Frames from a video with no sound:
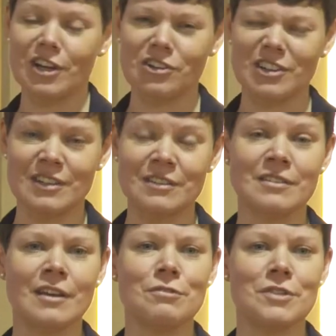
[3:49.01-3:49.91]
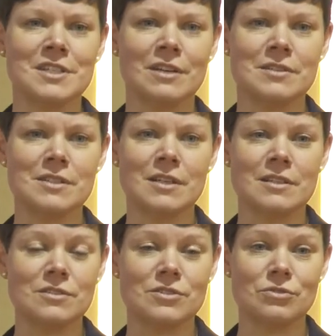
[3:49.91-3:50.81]
actually, this year, for the Terence
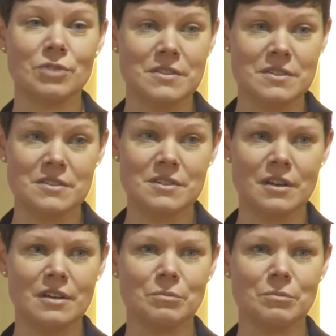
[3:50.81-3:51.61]
Higgins Trust,